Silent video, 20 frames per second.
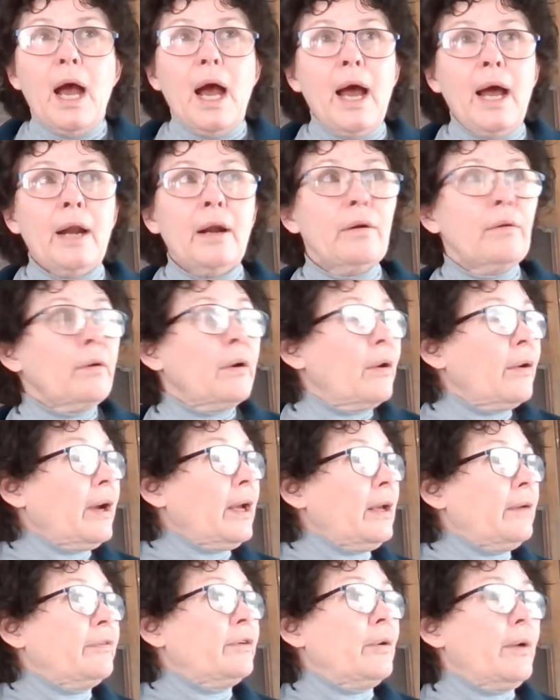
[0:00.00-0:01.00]
I don't know
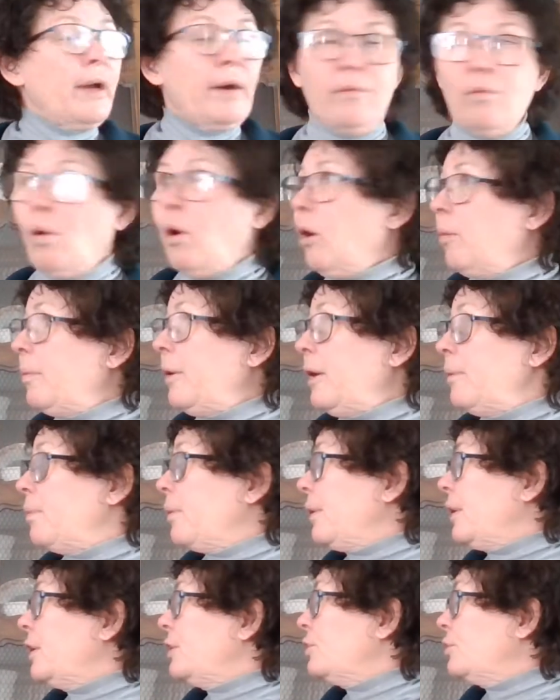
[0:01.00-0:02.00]
if you have
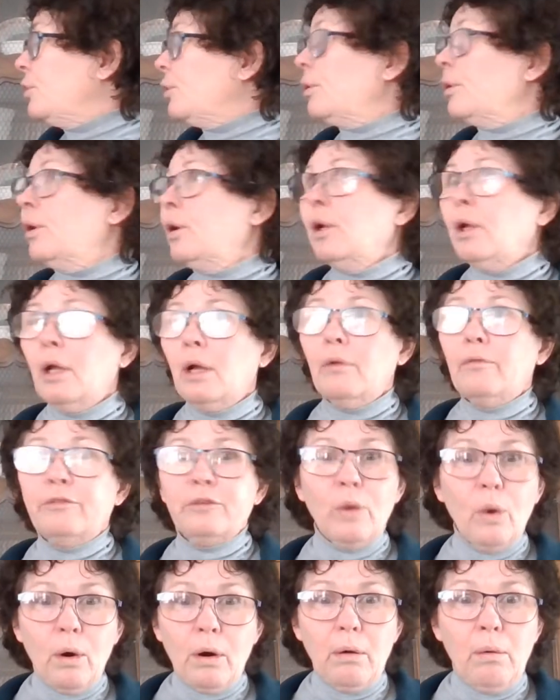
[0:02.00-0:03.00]
wallpaper in your
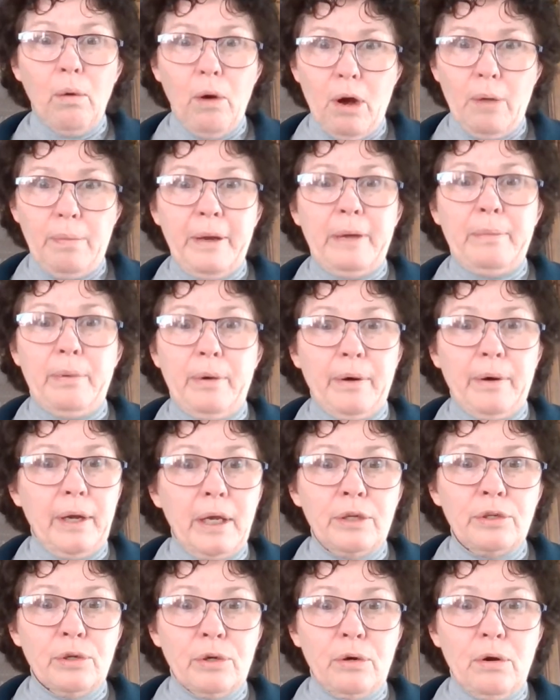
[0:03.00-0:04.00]
floral wallpaper
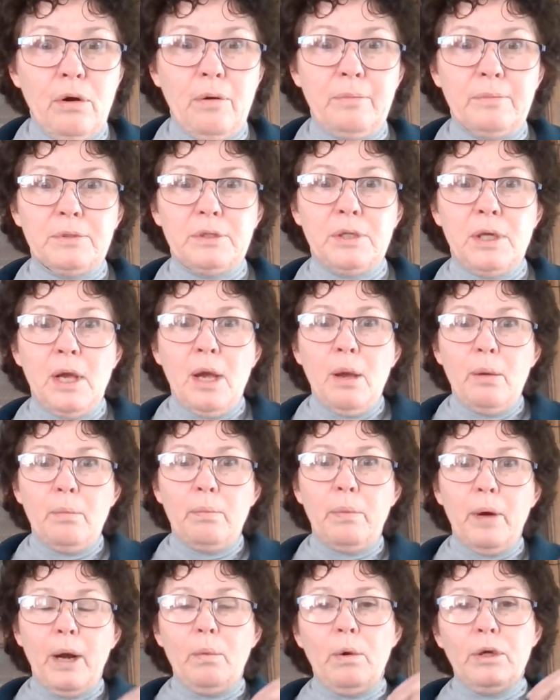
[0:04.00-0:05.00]
in your homes,
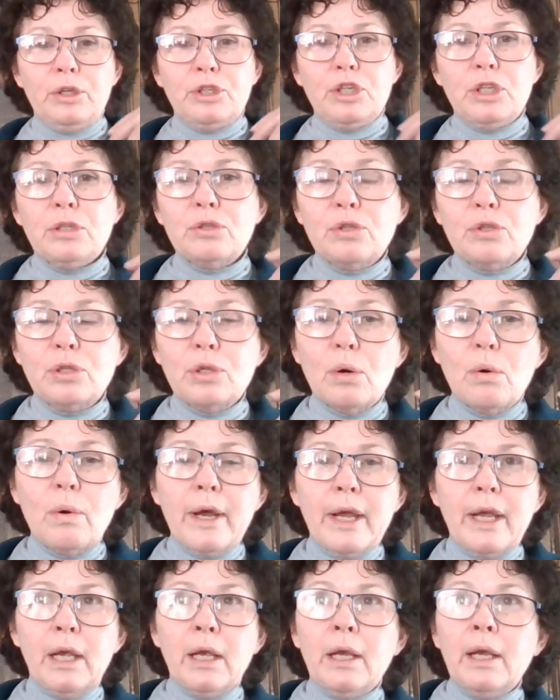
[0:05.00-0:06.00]
but what she's
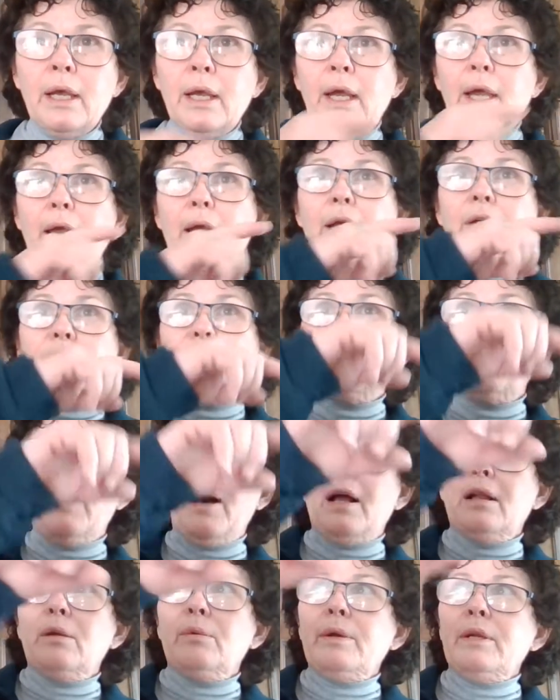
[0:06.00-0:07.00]
doing is
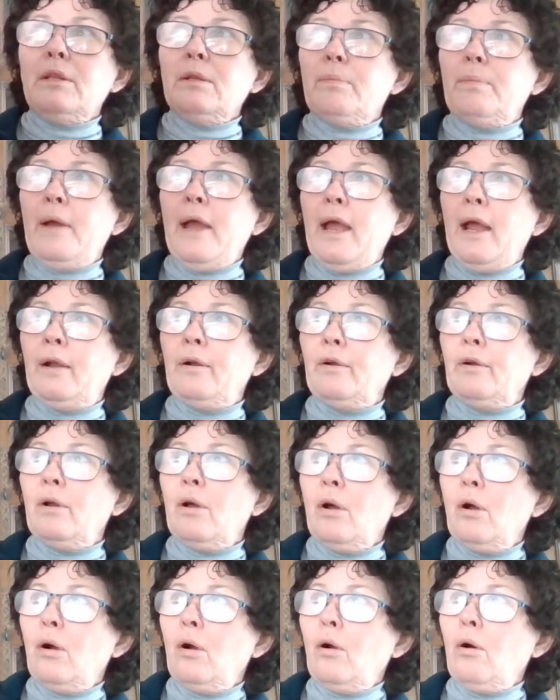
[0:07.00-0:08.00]
following the pattern
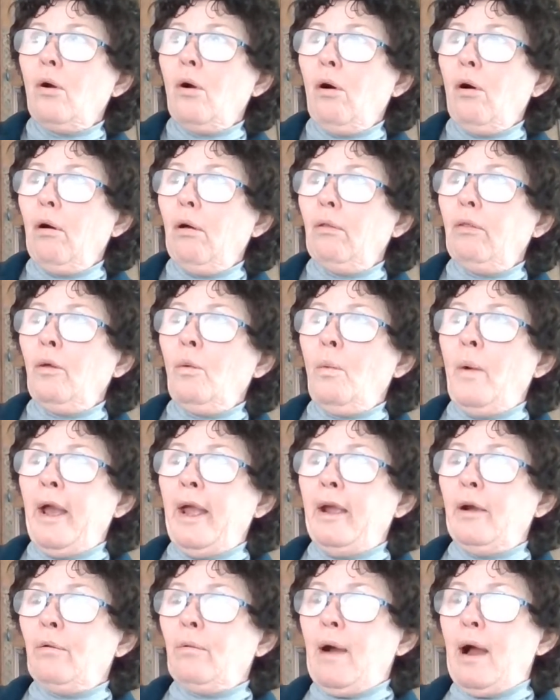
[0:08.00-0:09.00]
all the
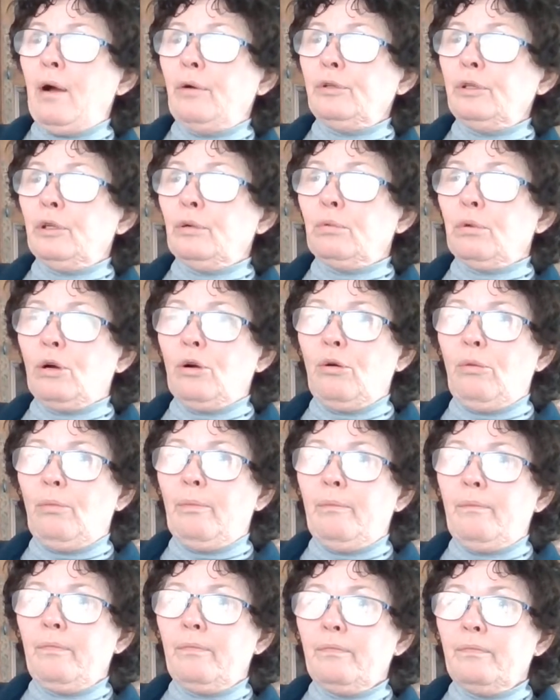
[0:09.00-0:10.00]
way around the room,
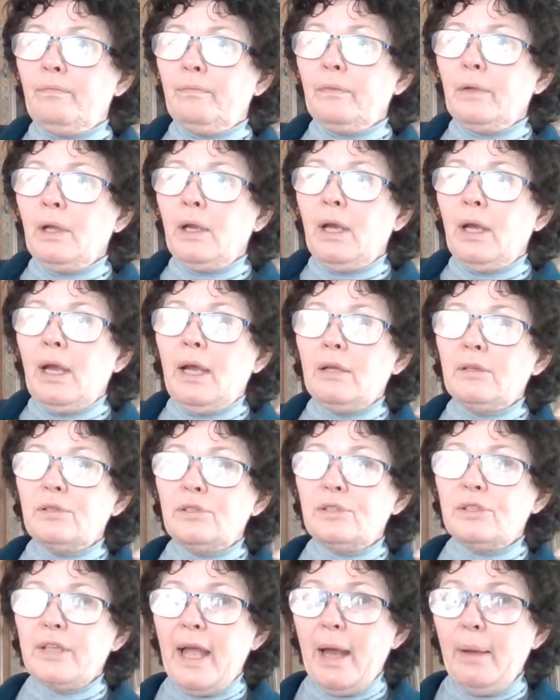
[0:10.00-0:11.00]

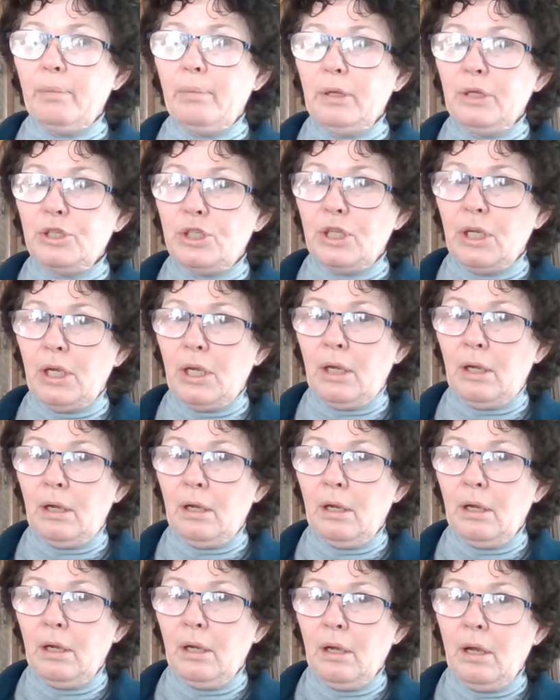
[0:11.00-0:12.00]
establishing